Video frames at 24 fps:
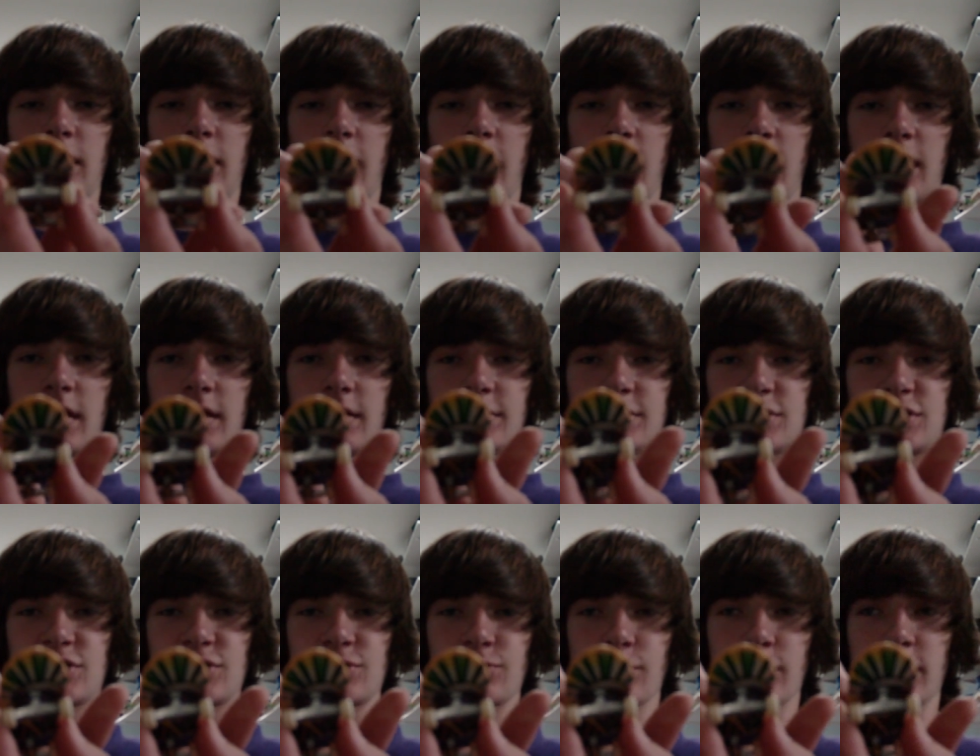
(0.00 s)
and
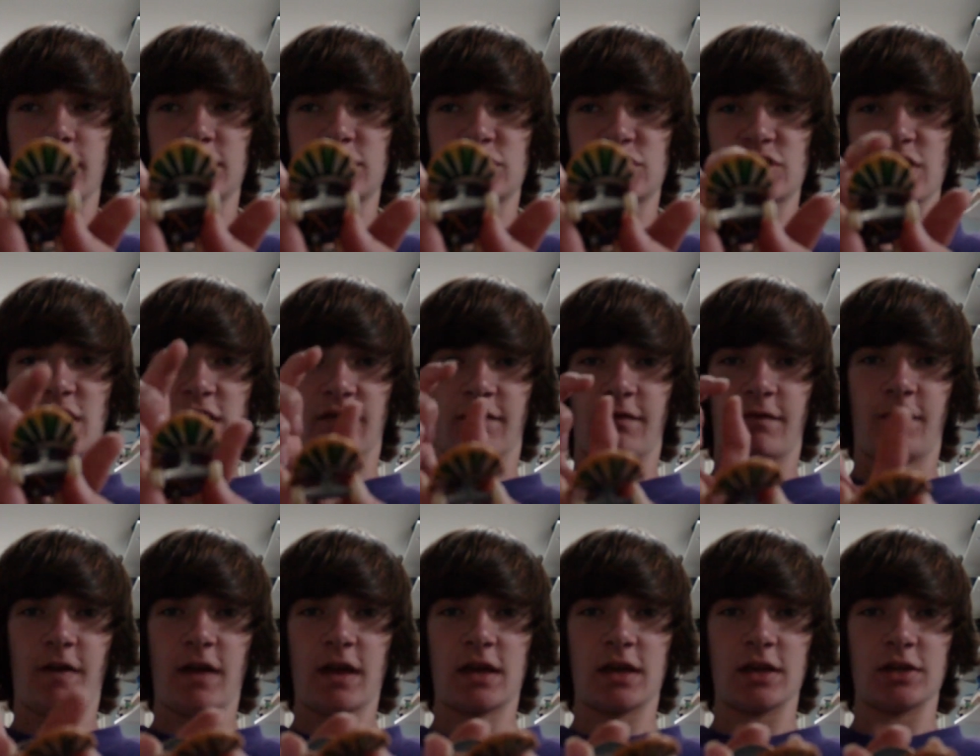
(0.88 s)
switch and
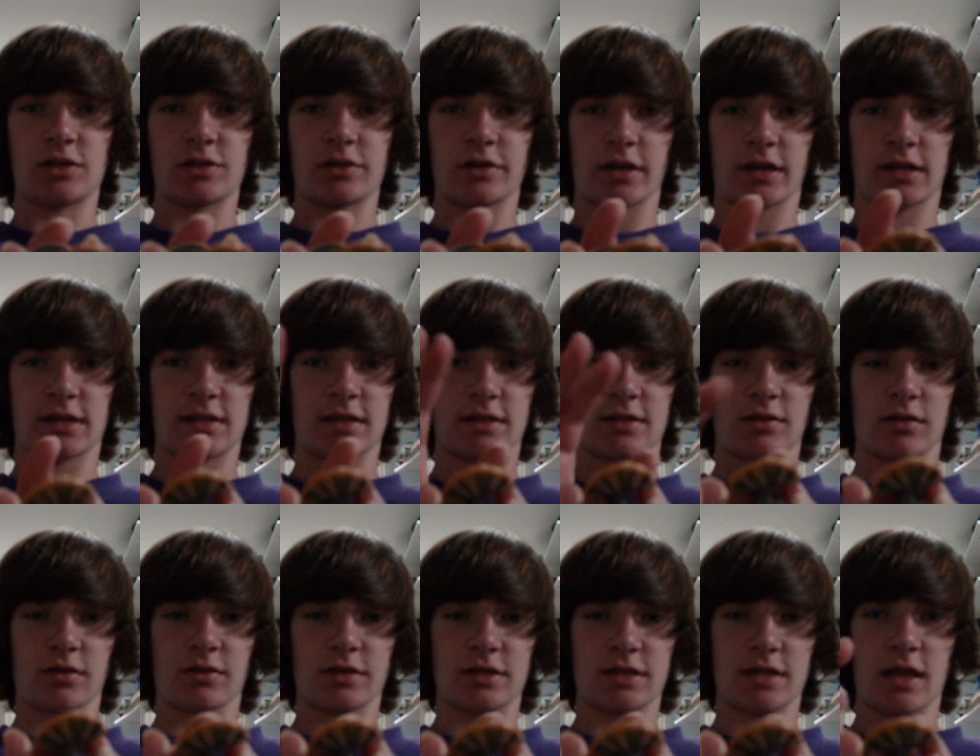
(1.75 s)
fakie tricks, it's
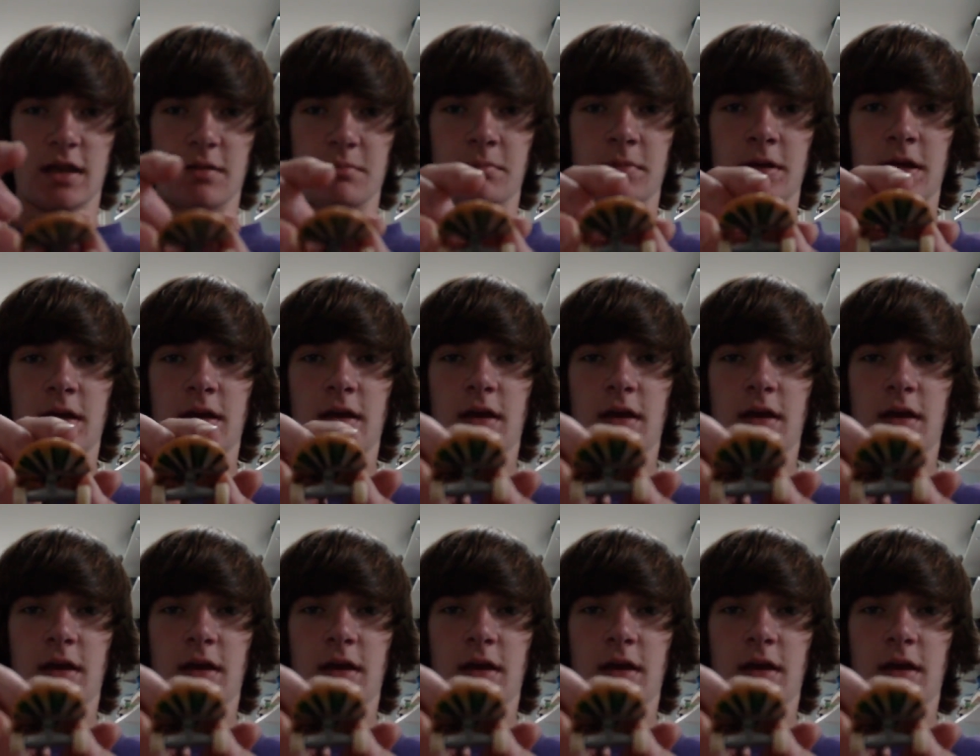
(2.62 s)
all the same.